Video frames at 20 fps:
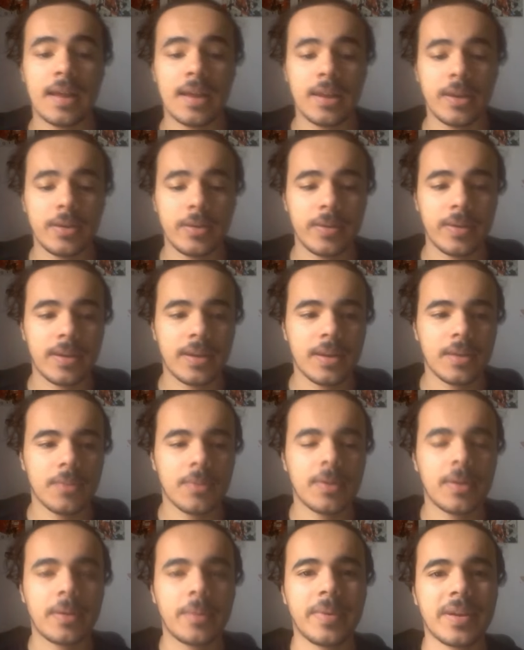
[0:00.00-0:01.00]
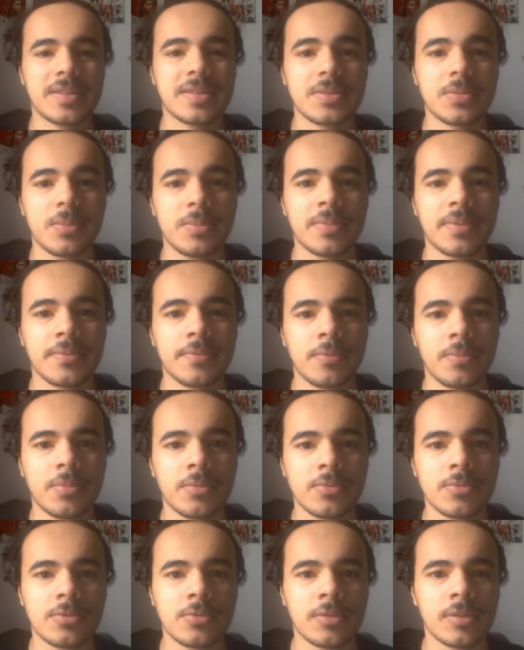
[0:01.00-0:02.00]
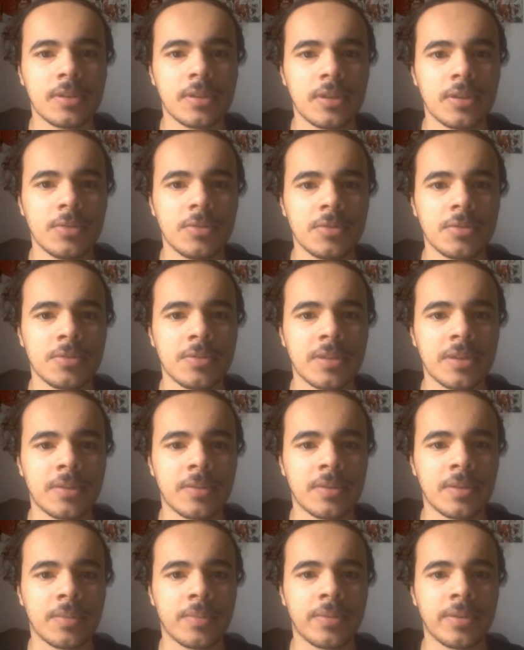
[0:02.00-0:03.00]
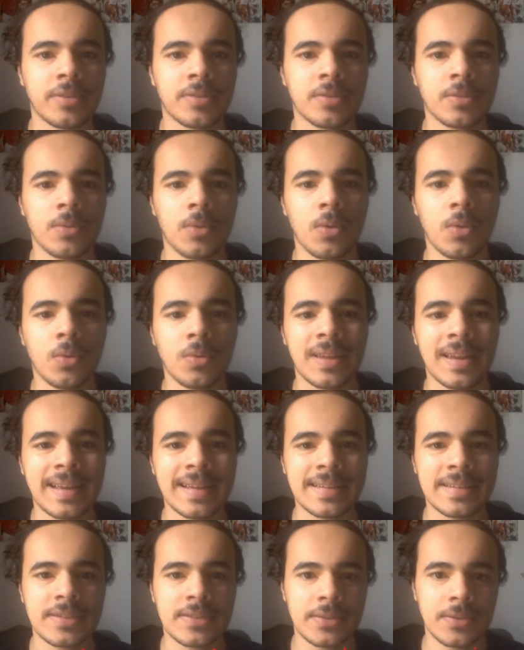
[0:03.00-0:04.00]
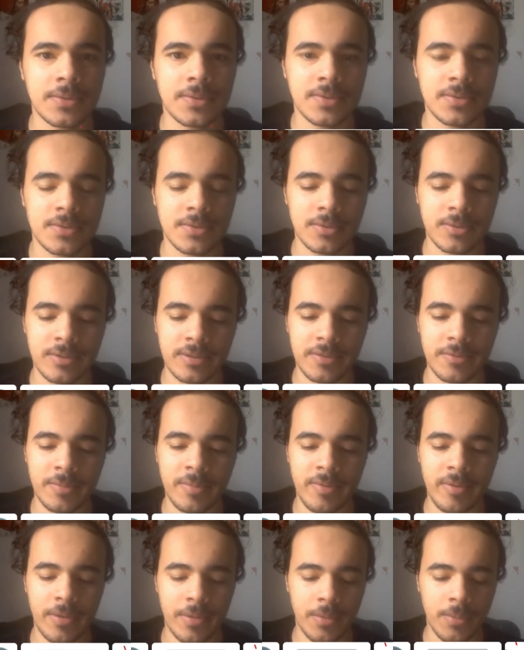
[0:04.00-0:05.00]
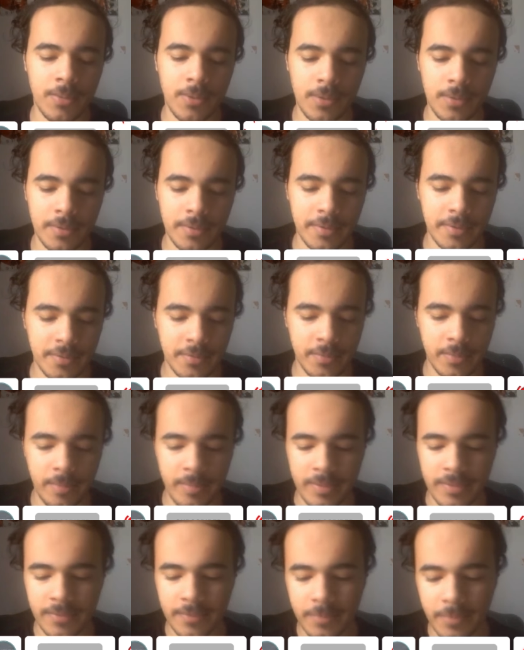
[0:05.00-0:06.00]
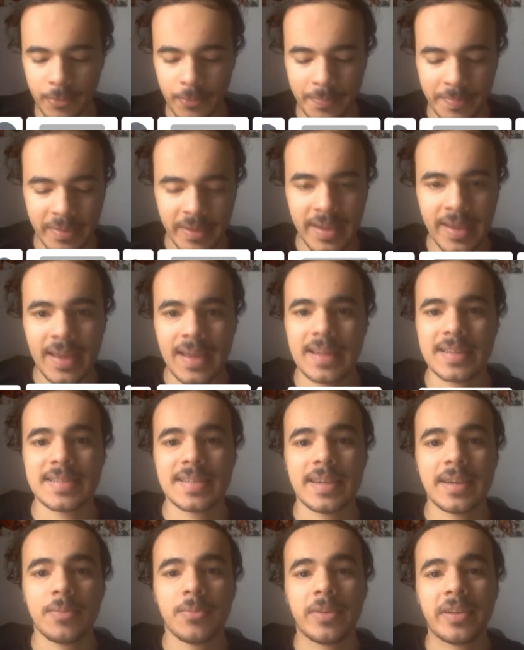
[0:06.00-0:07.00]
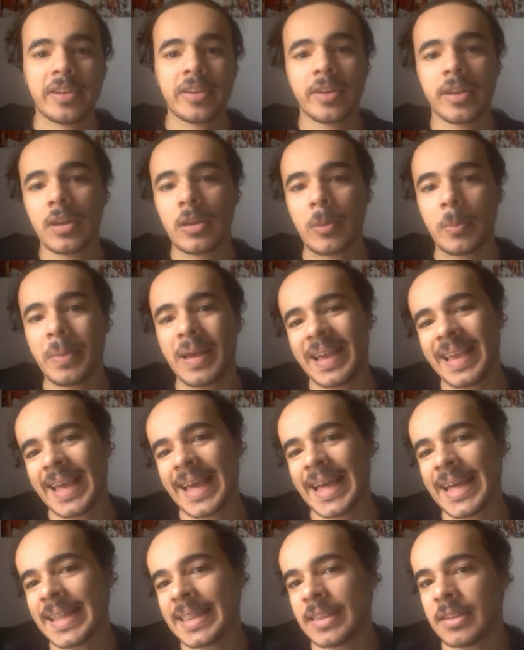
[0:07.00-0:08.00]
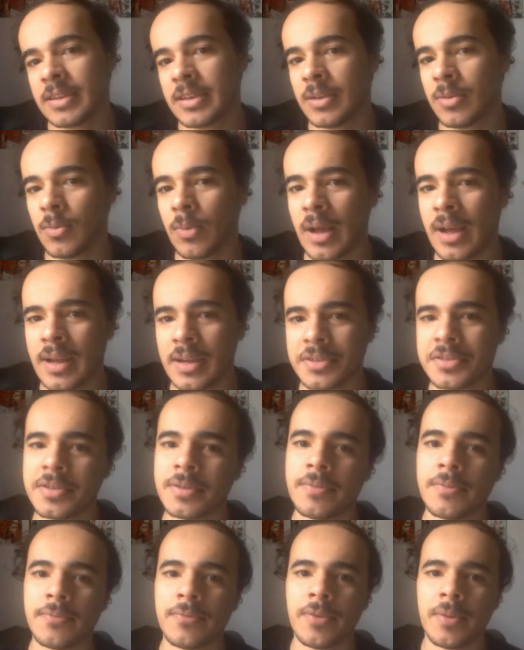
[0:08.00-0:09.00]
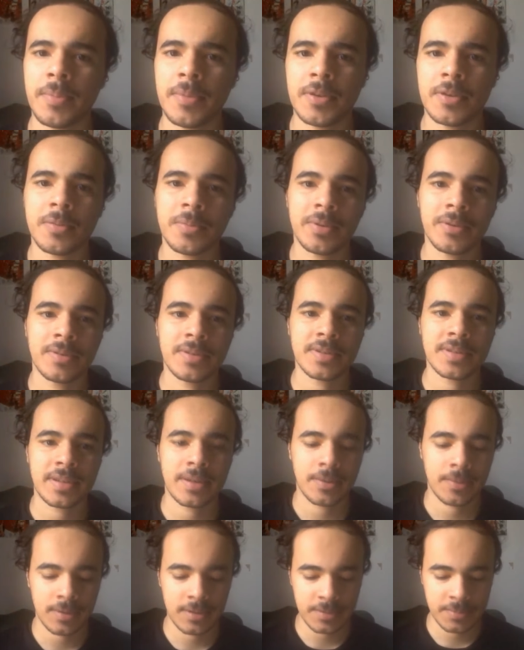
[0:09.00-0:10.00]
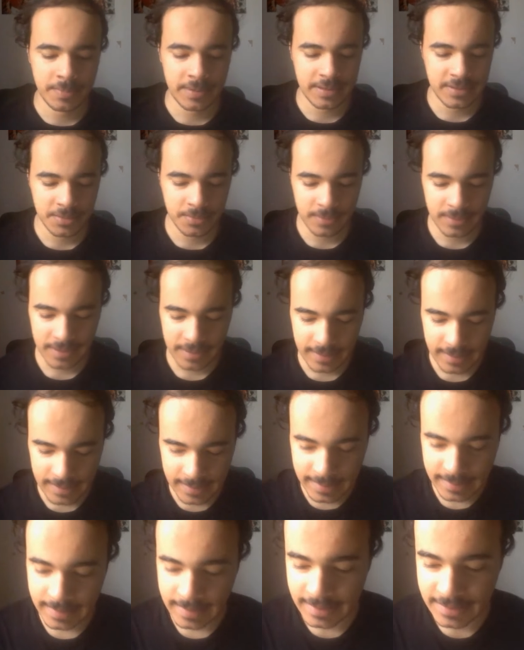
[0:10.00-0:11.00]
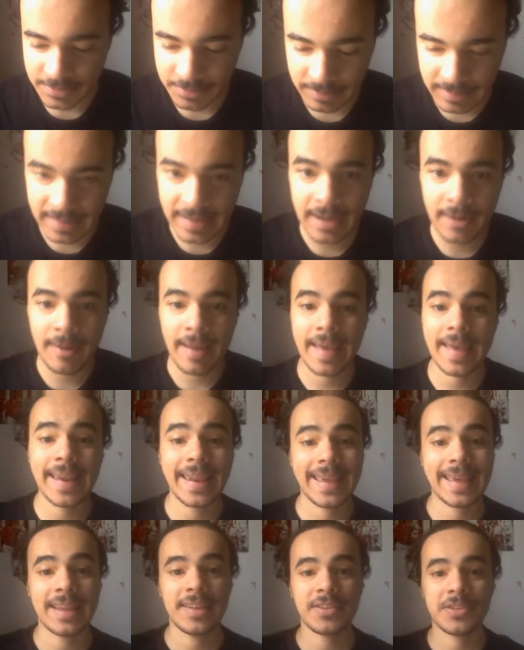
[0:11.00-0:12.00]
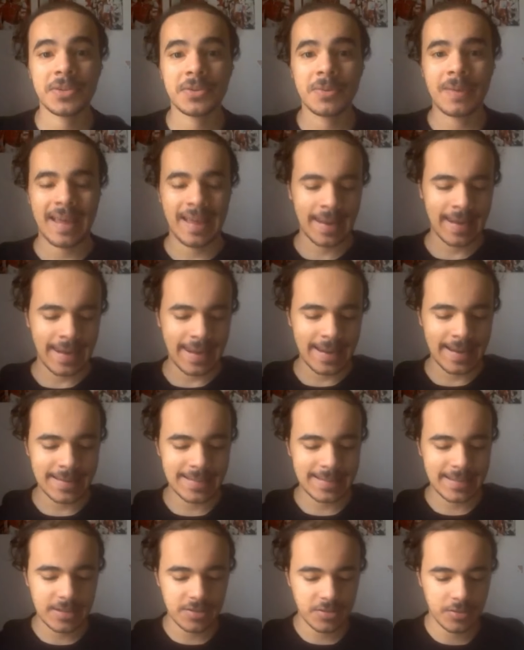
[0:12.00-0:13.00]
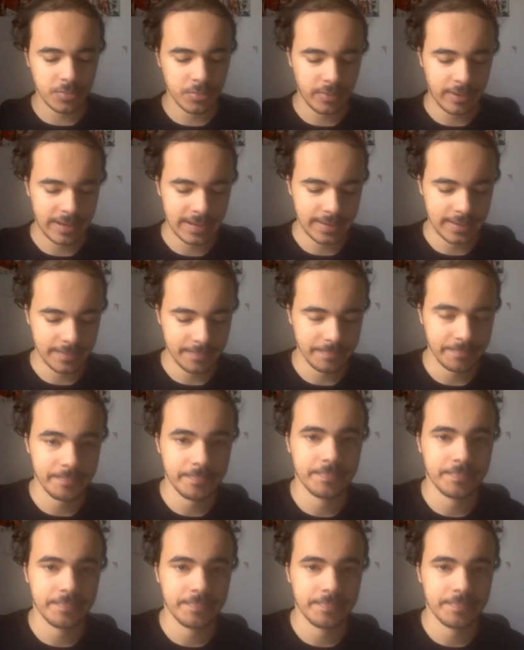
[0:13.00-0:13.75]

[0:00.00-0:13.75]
Hello and welcome back to Women's Football Talk, the YouTube channel that brings you all the latest news and stories from around the world of women's football. And today we're going to look back at the action from the WSL this past weekend as we now head into an international break.